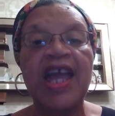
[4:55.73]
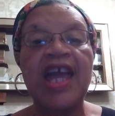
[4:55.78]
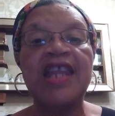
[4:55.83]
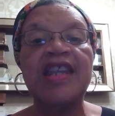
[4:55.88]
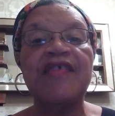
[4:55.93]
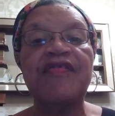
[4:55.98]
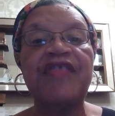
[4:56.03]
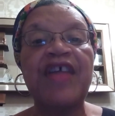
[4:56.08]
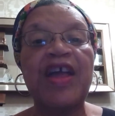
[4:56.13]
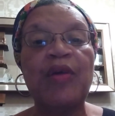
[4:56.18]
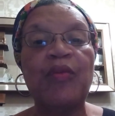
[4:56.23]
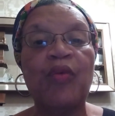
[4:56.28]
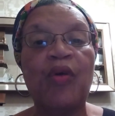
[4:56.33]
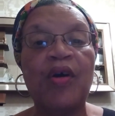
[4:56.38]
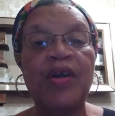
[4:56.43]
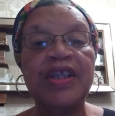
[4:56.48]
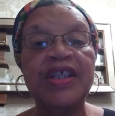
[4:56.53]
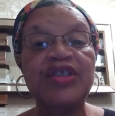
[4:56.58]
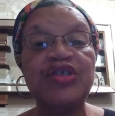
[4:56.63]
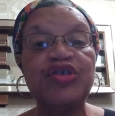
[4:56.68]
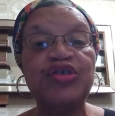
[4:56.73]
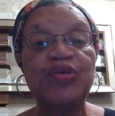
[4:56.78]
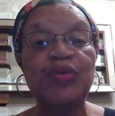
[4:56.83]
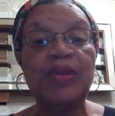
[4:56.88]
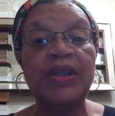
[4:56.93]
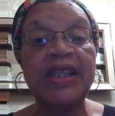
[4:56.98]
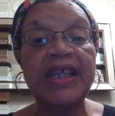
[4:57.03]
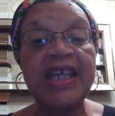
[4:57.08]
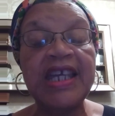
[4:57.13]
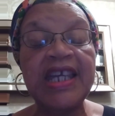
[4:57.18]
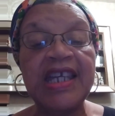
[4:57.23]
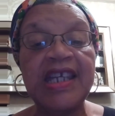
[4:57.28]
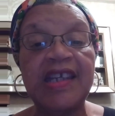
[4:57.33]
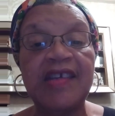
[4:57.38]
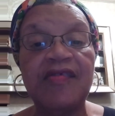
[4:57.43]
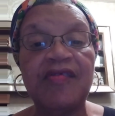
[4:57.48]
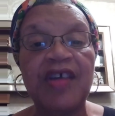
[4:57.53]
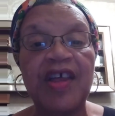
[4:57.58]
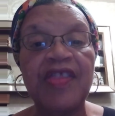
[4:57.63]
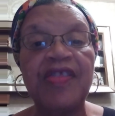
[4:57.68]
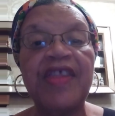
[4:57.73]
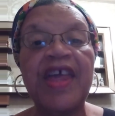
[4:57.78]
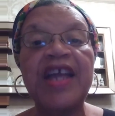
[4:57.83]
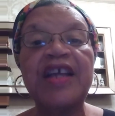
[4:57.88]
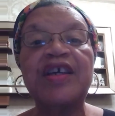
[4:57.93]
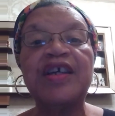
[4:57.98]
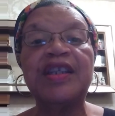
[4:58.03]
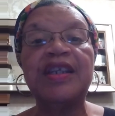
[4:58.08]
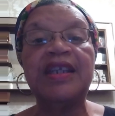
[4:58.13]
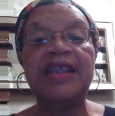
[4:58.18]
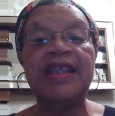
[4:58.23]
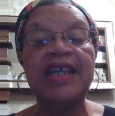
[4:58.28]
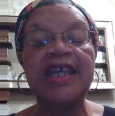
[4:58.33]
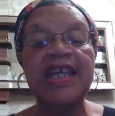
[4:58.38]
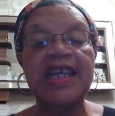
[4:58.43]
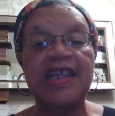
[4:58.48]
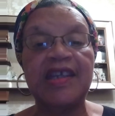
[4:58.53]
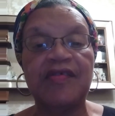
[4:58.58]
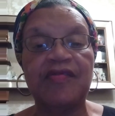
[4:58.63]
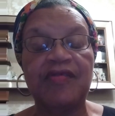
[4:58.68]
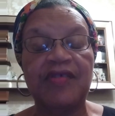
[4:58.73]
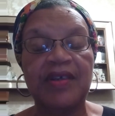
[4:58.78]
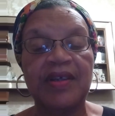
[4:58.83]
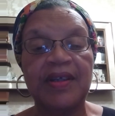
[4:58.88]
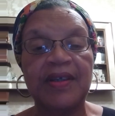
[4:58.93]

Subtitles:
And if they wanted to leave, they could leave.